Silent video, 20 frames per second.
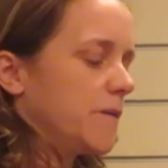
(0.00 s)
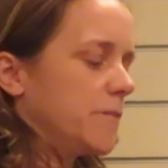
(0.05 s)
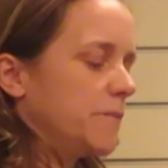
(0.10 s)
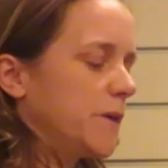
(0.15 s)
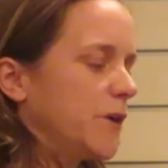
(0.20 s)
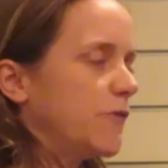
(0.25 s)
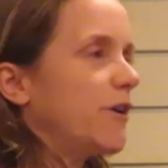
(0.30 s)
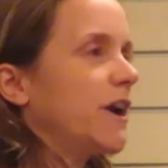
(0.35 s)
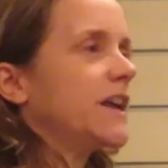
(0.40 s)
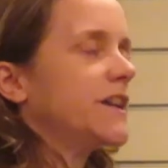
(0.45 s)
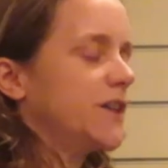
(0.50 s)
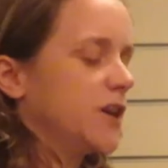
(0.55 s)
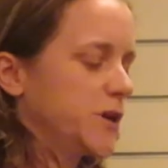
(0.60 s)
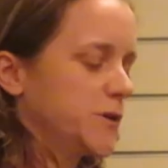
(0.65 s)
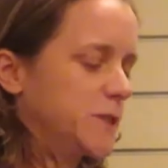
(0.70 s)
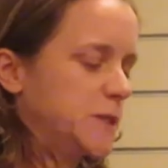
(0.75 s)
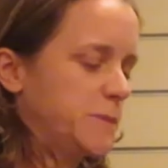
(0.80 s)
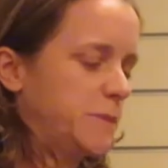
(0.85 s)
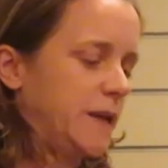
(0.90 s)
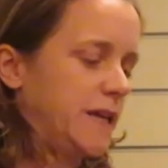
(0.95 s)
My
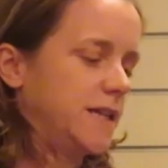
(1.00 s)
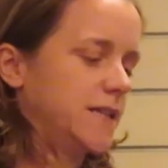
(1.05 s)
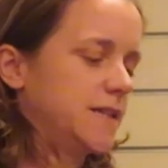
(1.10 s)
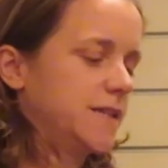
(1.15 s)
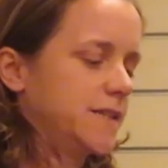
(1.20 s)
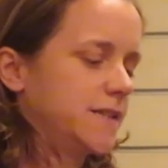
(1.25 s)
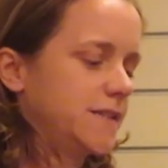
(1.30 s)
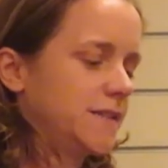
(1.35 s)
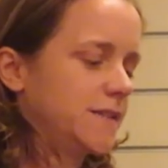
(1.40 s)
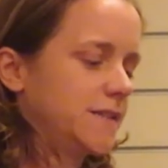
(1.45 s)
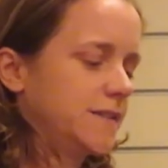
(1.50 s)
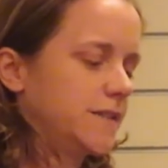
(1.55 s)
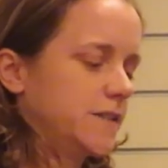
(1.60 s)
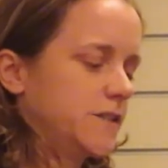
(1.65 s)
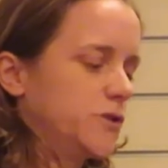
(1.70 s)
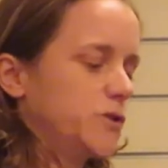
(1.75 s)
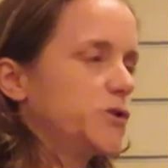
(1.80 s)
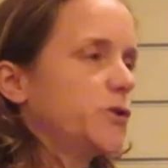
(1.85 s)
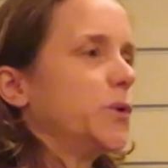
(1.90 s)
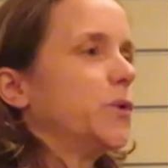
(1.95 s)
radio speaks,
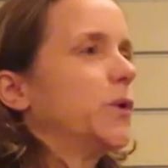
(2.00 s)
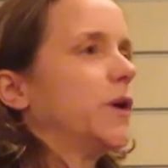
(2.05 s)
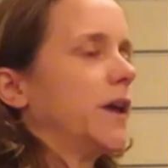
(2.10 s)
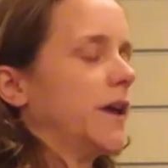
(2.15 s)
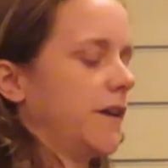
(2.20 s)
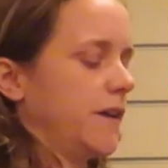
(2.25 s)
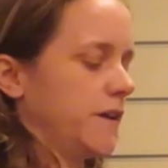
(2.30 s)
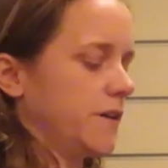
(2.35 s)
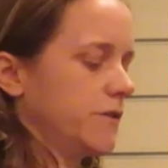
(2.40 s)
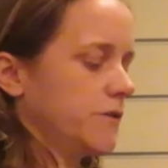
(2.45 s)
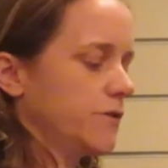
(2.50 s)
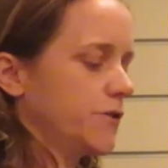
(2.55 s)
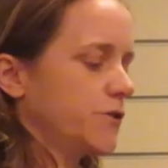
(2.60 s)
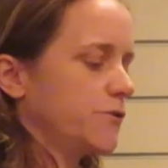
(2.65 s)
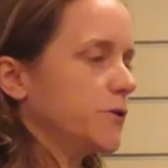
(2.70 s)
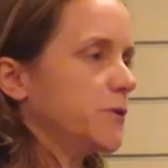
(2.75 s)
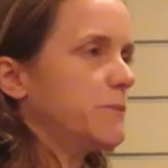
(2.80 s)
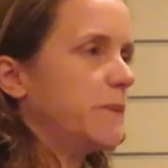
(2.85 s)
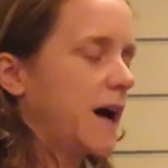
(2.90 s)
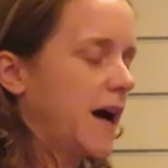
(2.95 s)
talking
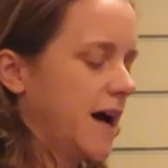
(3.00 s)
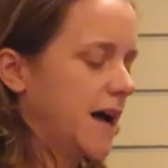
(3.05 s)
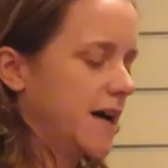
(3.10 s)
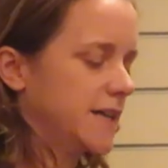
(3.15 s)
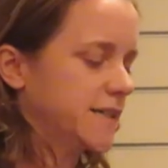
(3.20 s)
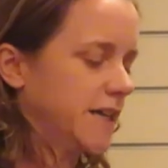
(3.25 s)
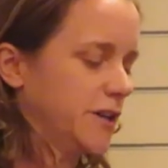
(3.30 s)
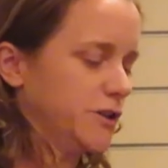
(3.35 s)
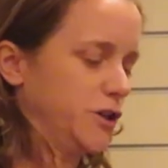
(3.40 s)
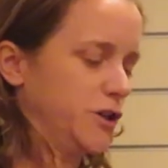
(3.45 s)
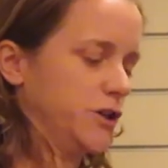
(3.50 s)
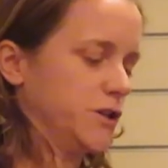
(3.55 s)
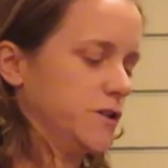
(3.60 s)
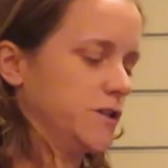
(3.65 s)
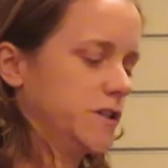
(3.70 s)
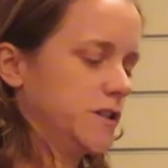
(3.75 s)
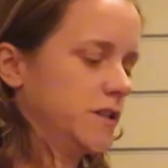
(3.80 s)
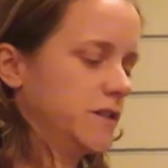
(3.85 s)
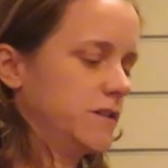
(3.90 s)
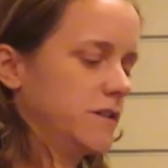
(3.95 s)
through bad and good,